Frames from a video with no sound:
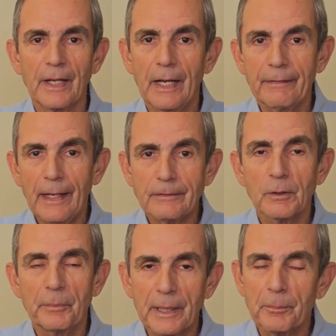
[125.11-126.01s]
And that's
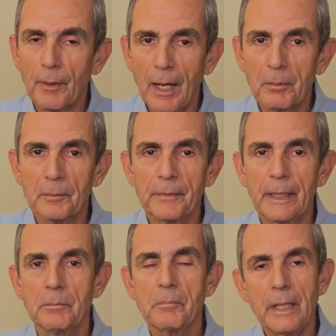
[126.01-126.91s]
a big problem
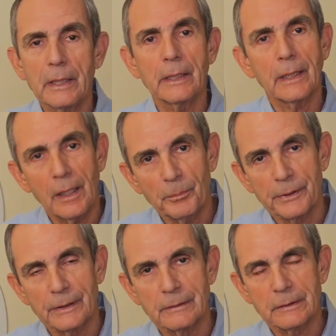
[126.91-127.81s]
in many
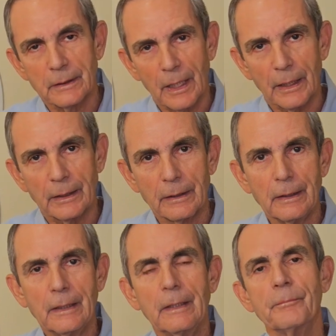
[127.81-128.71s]
companies today.
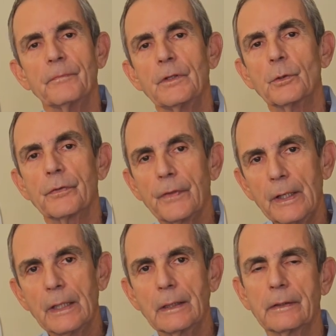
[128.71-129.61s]
You'd
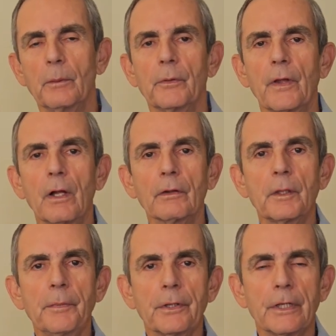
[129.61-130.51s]
think that with all the
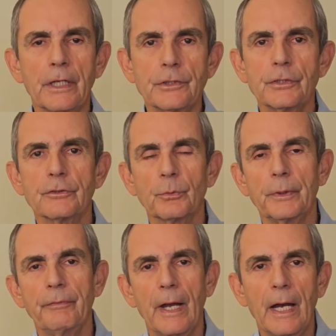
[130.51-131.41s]
communications
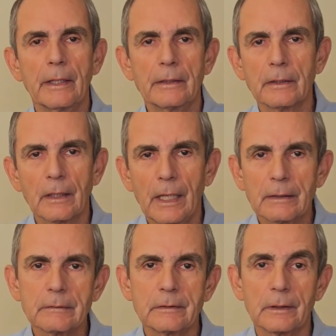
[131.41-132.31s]
we've had and the
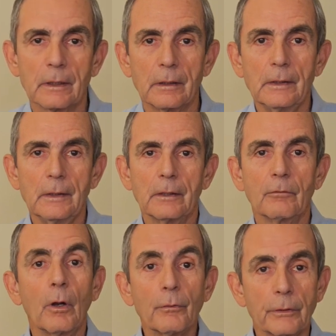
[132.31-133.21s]
last uh,
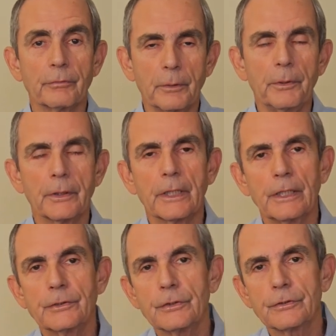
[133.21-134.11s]
growth of
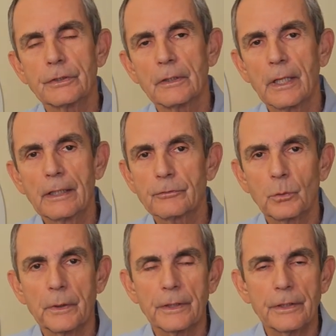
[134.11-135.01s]
communications in the last
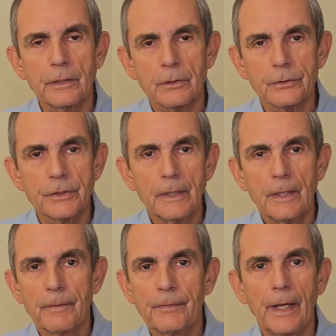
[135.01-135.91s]
20 years,
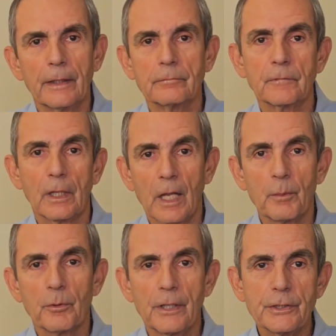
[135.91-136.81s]
that
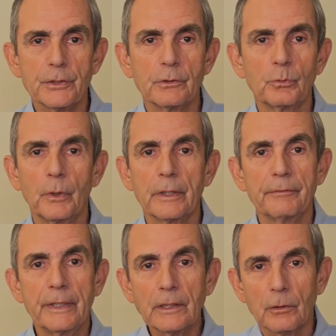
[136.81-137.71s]
collaboration would have
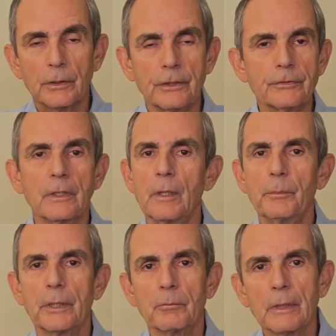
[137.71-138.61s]
increased,
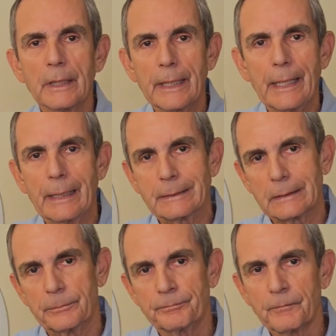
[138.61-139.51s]
but it really hasn't.